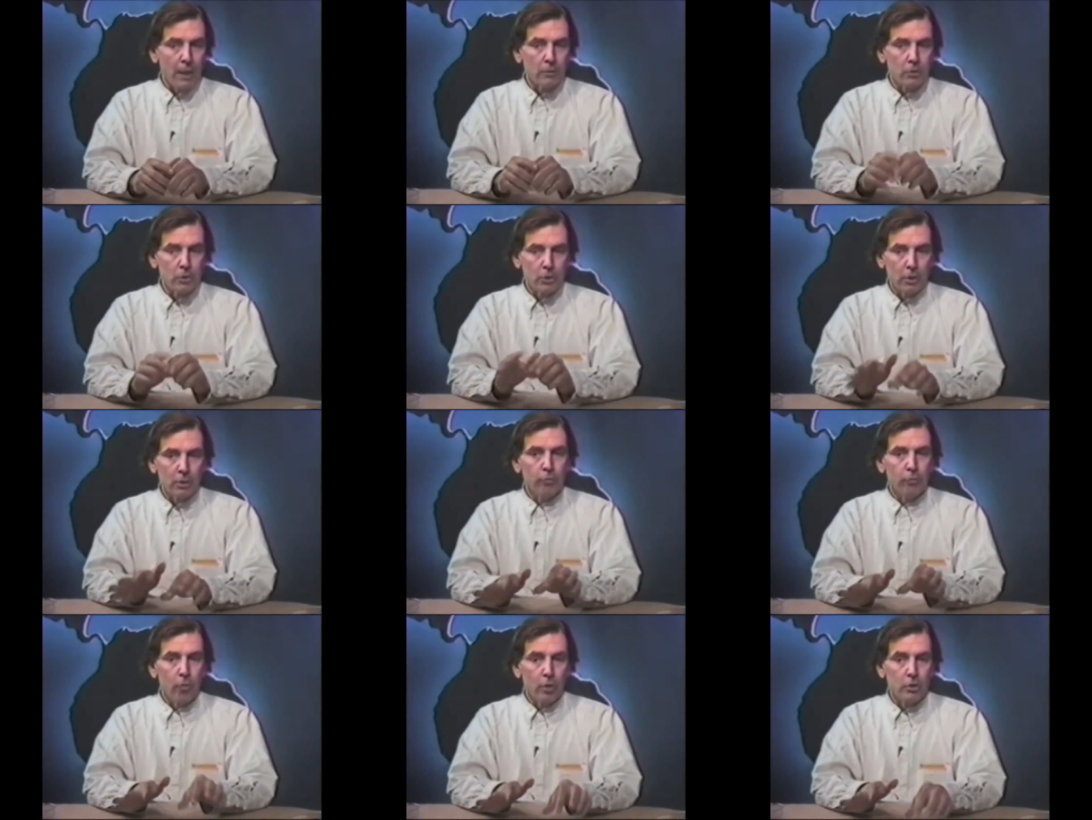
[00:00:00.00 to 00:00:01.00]
And
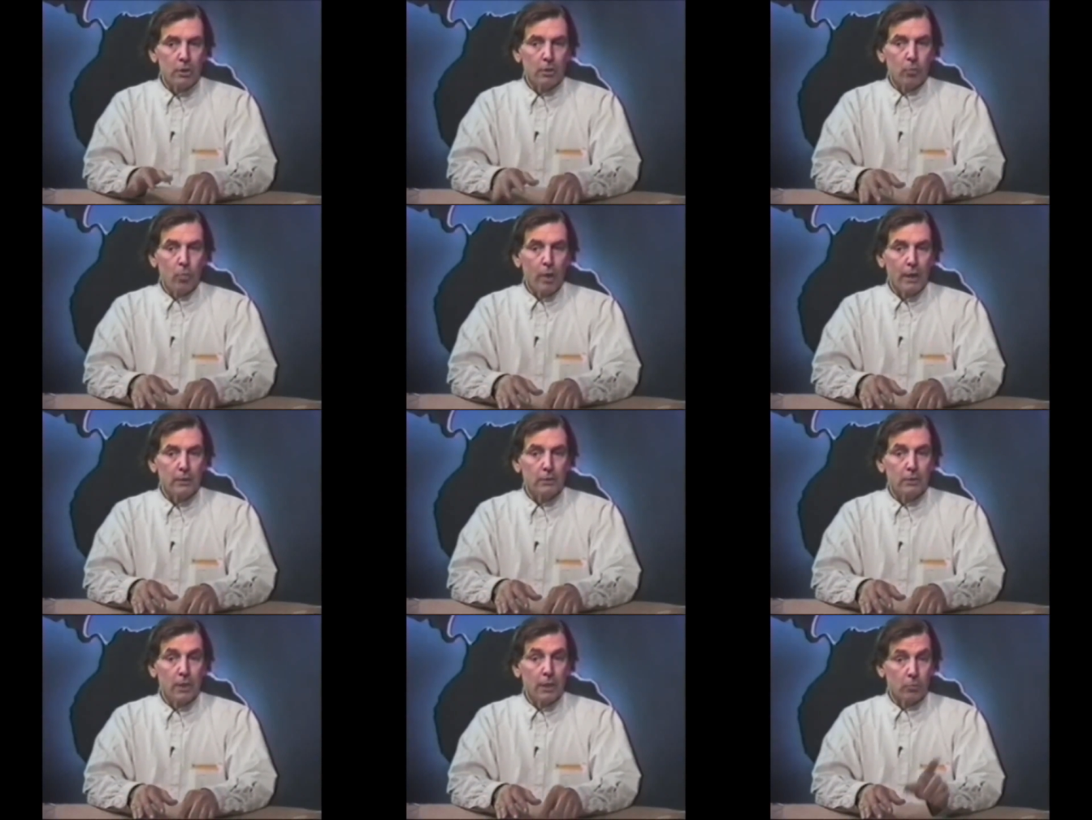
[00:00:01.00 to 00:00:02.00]
certain fortunate
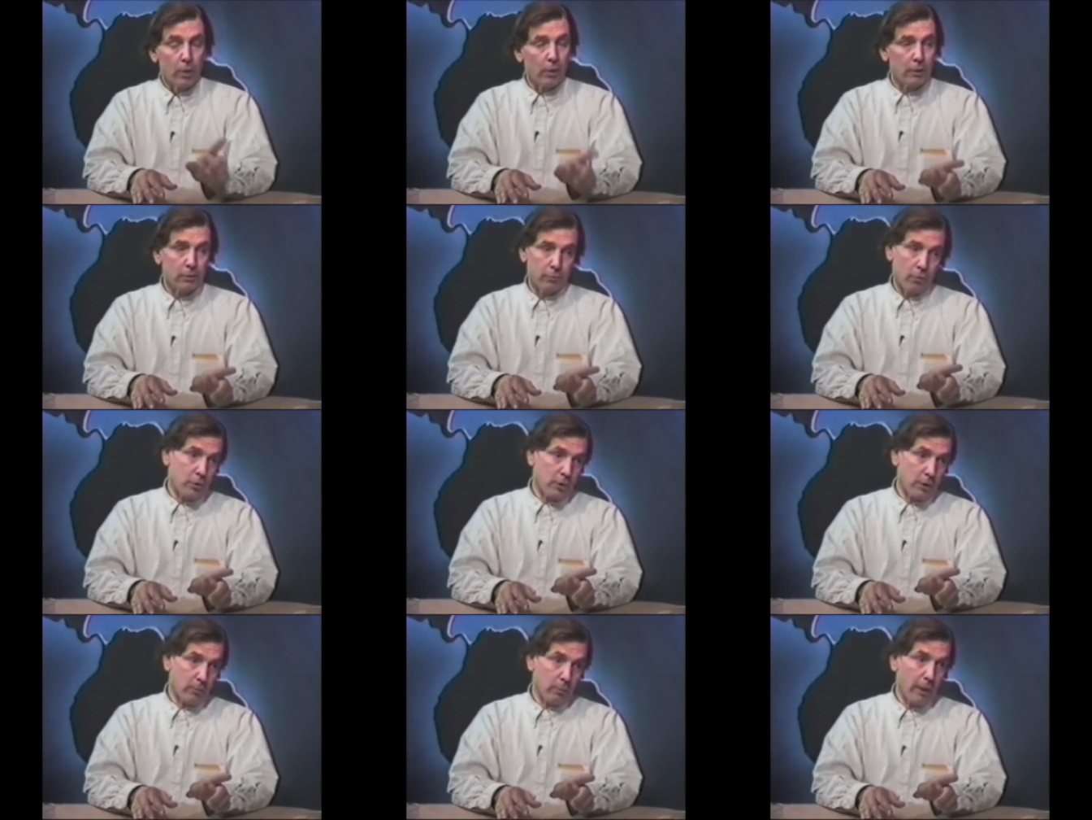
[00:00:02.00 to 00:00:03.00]
whites, as well as
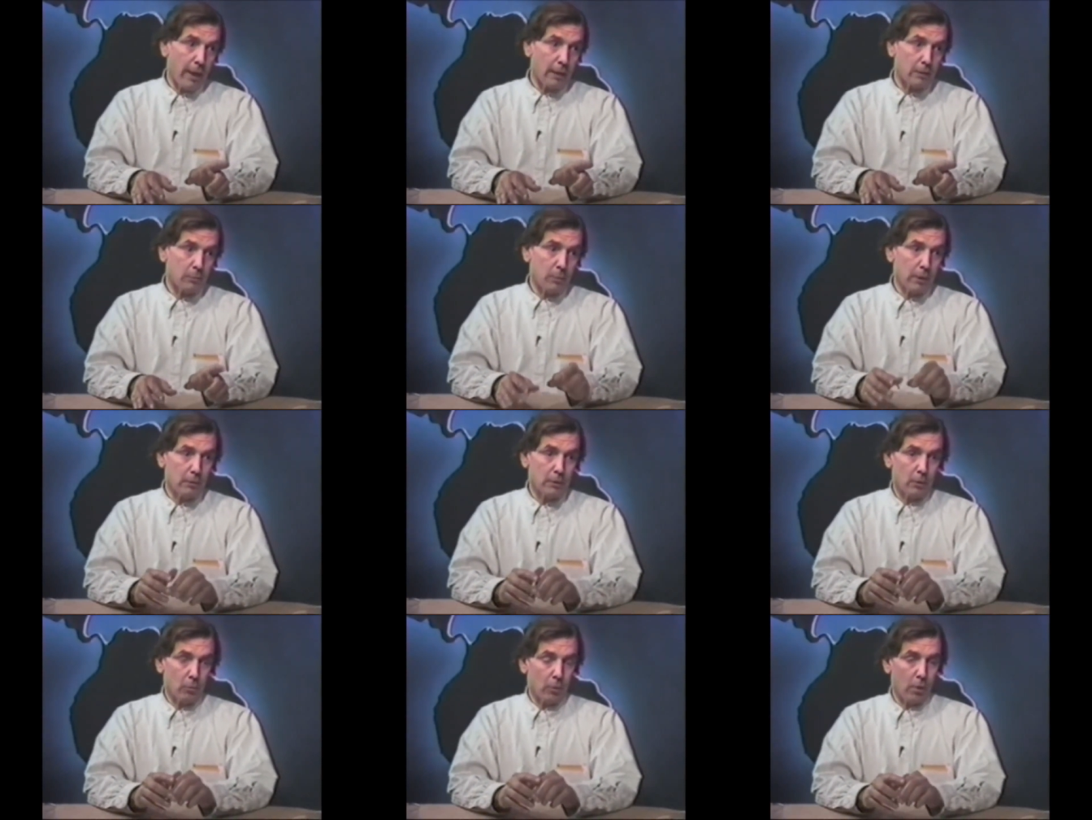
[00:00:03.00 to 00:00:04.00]
fortunate blacks,
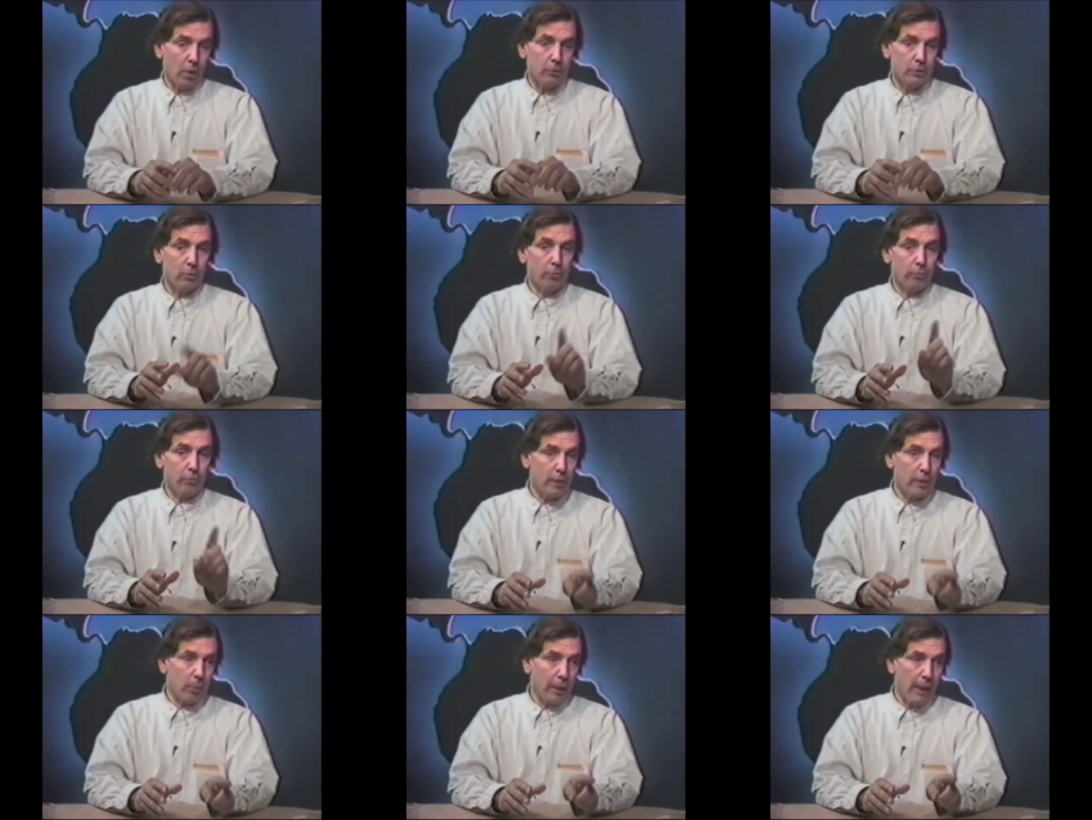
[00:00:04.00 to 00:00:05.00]
because there were also
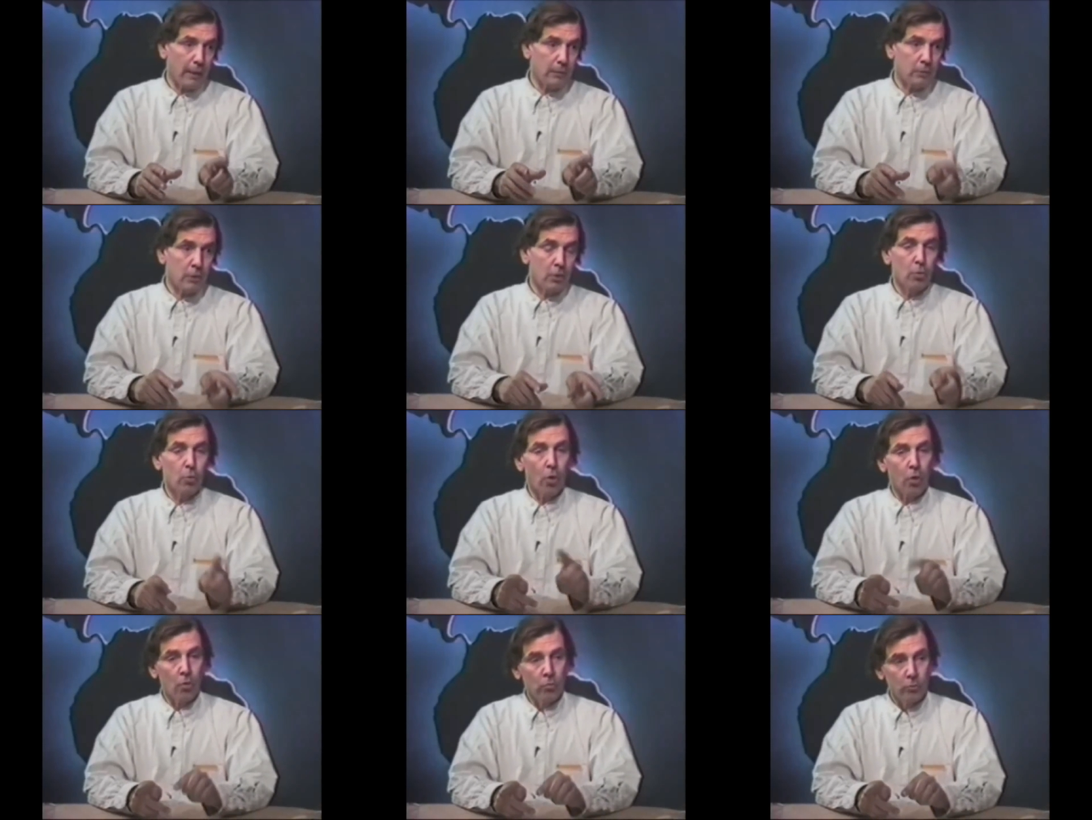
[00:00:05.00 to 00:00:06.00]
free blacks
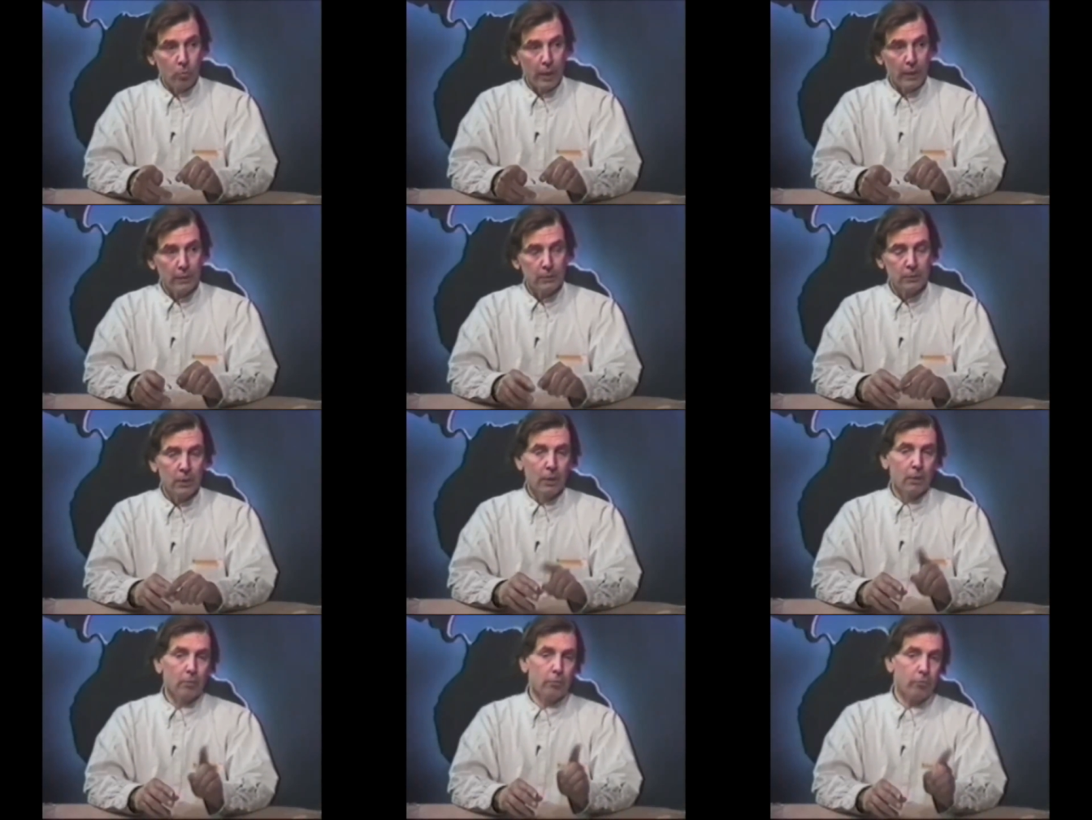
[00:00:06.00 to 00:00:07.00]
who owned whites,
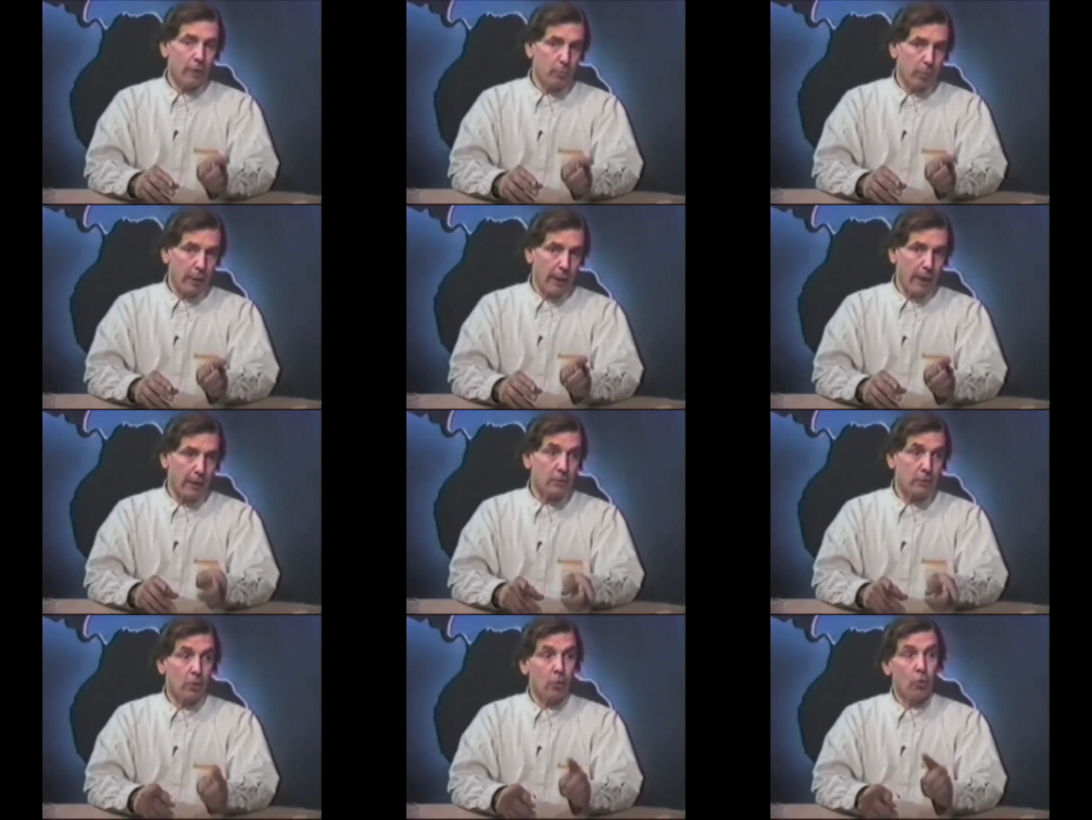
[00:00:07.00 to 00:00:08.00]
free
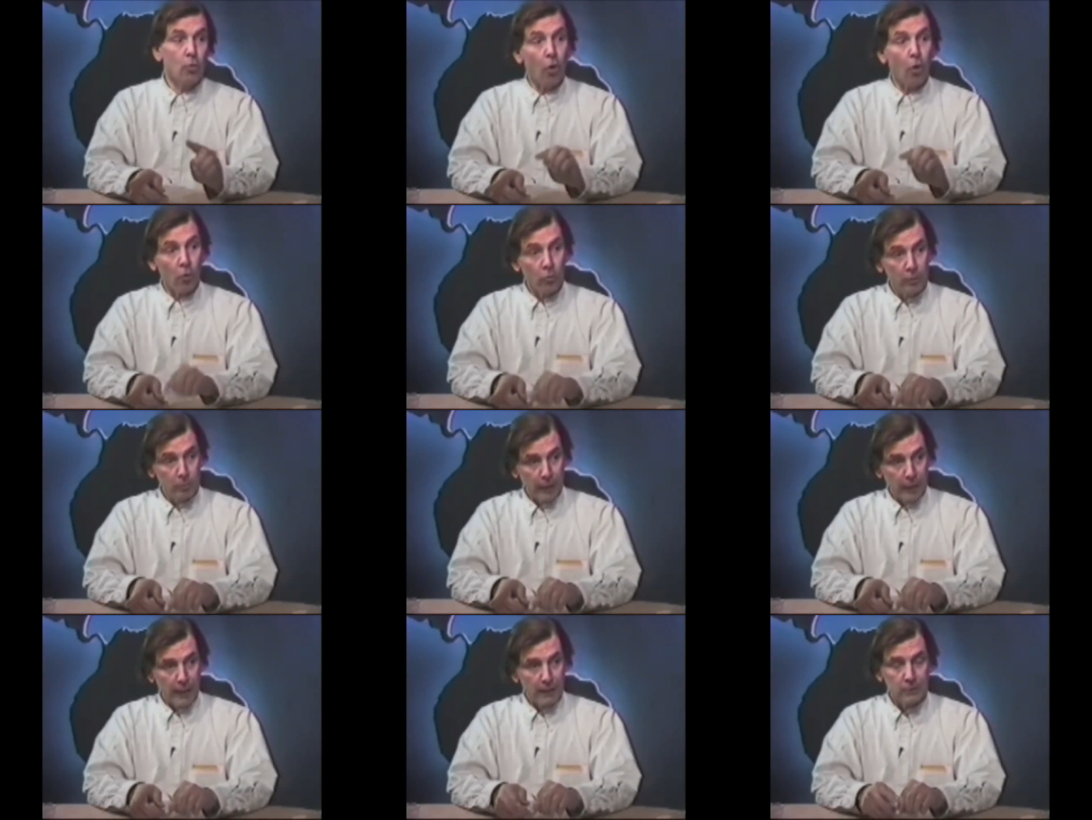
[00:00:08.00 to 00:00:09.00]
blacks who owned
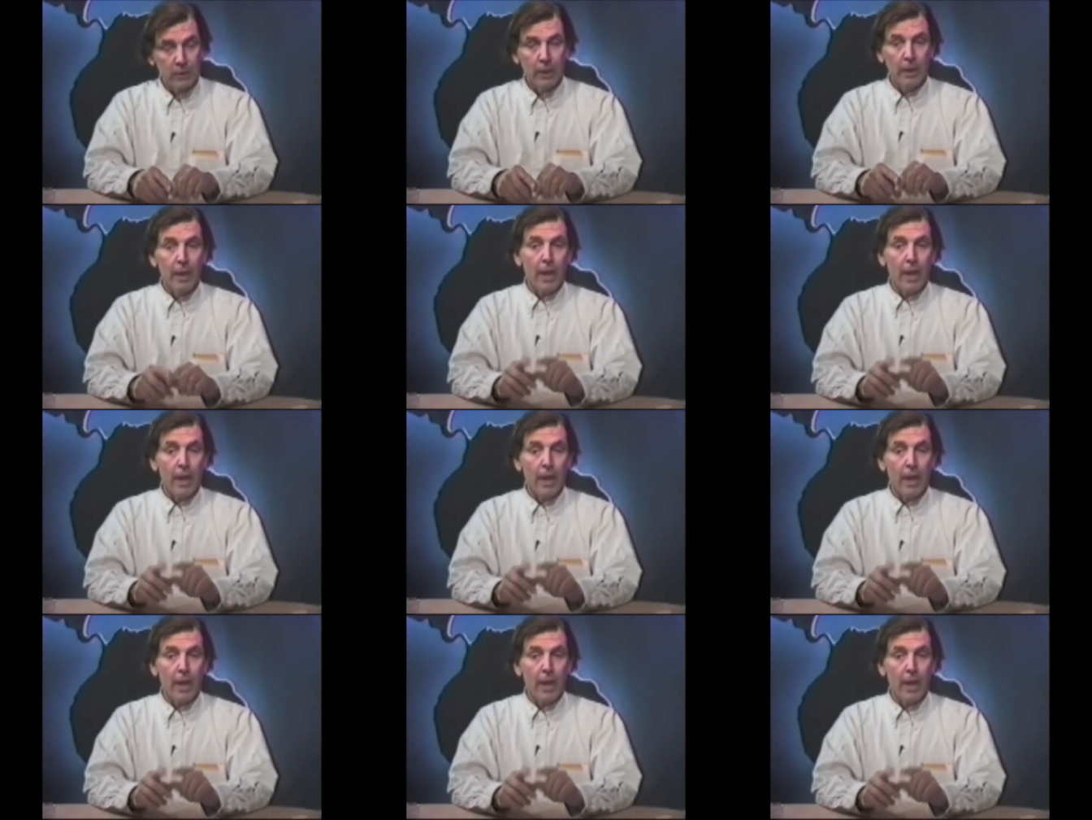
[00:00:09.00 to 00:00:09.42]
blacks,